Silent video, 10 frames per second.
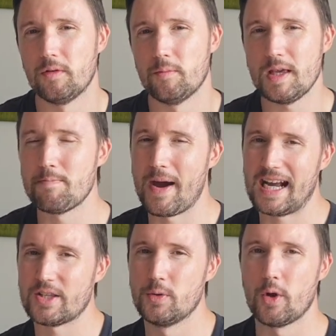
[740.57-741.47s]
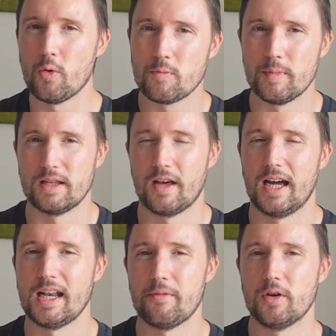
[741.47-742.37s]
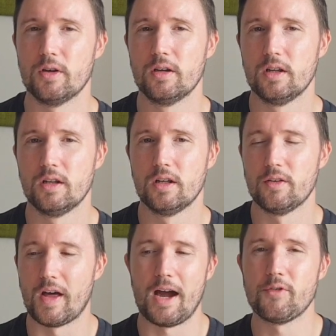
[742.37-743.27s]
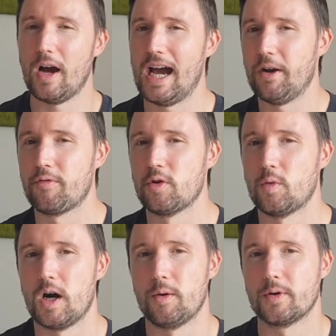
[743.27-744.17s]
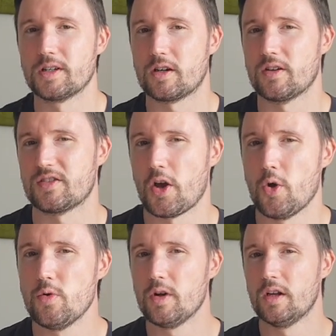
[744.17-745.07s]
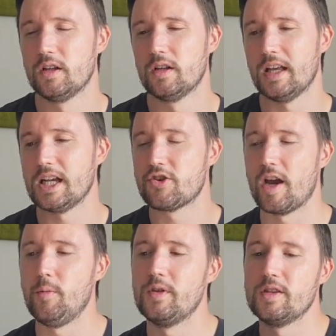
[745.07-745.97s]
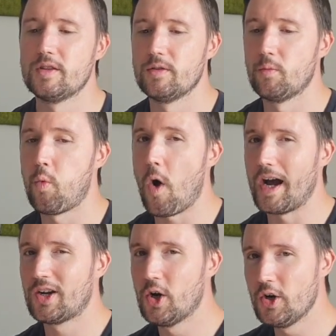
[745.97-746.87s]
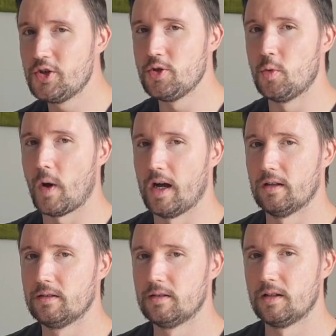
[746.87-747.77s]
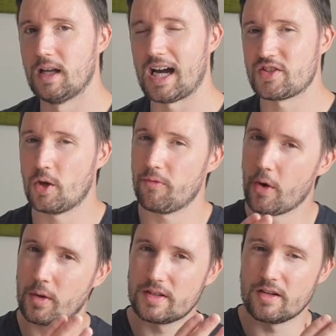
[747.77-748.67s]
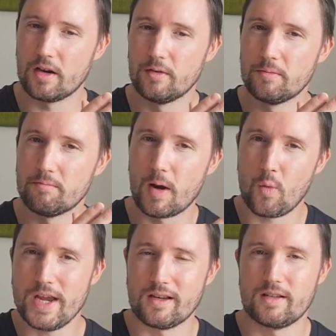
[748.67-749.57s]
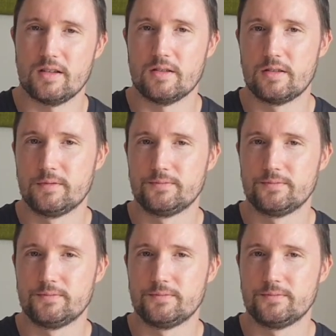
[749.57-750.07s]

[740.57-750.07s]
me back to an old me that I've not had for a while, because I got so ingrained within what I could do well, I stopped focusing on my weaknesses.